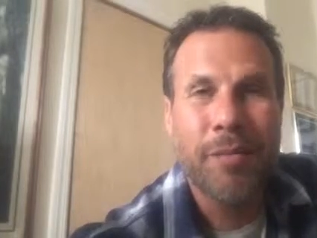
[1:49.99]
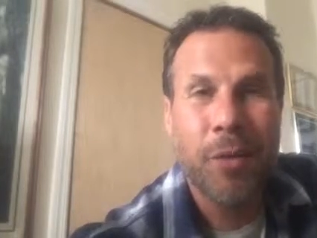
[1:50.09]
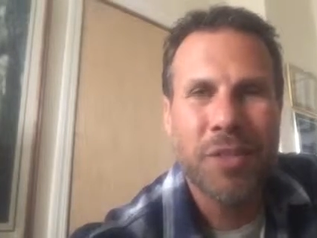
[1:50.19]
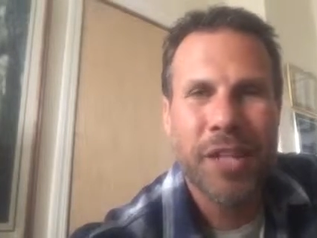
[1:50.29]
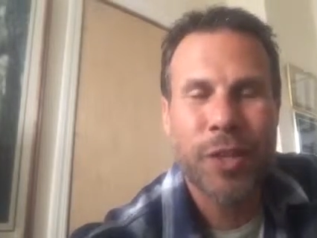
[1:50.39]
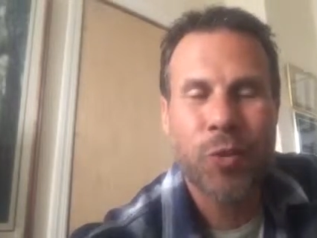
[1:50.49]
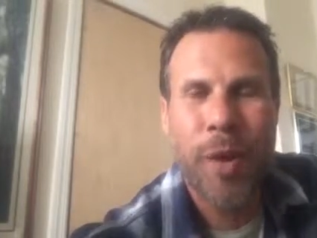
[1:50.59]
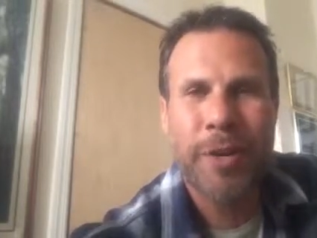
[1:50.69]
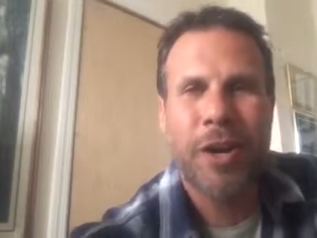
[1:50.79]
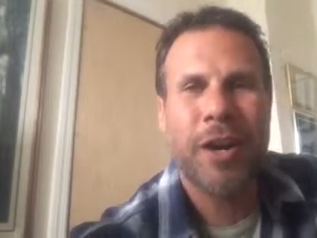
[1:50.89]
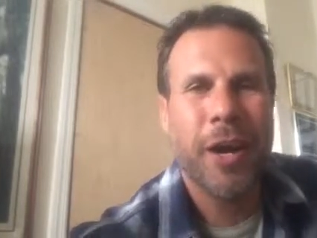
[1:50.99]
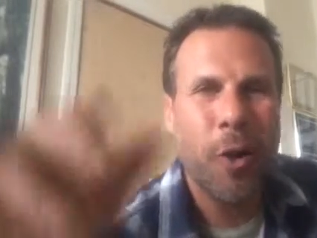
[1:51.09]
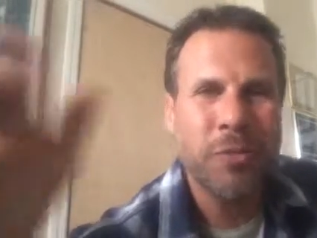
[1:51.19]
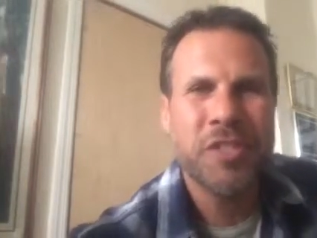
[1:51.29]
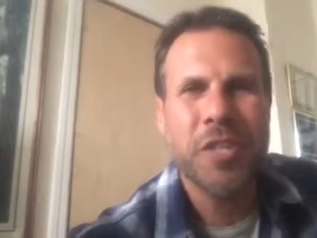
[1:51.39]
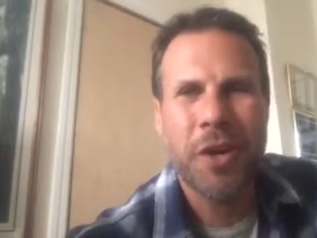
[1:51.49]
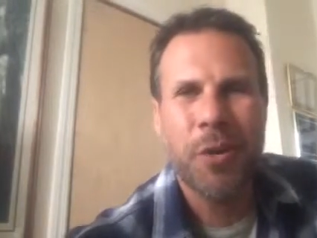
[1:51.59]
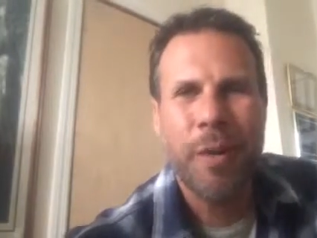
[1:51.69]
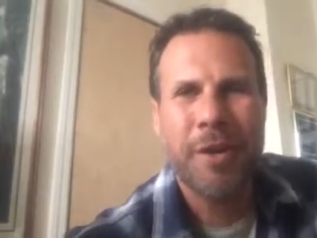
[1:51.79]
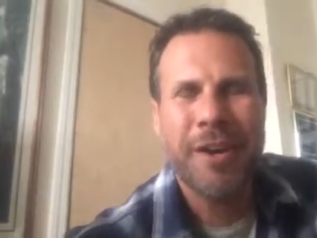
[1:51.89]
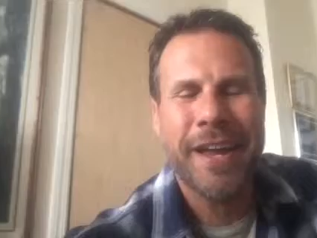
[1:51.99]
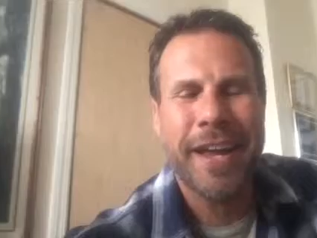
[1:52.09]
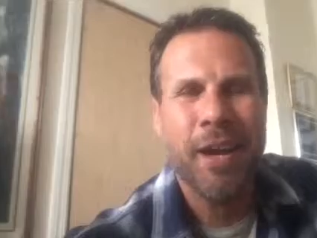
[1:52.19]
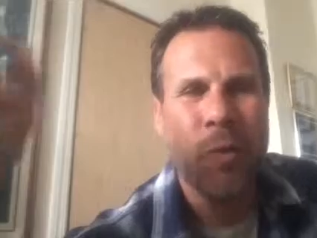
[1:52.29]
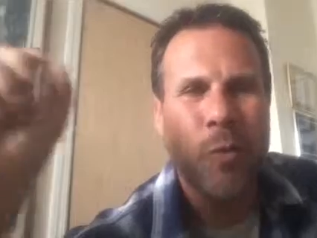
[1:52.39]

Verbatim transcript: forward slash webinar. I hope to see you on the webinar tonight.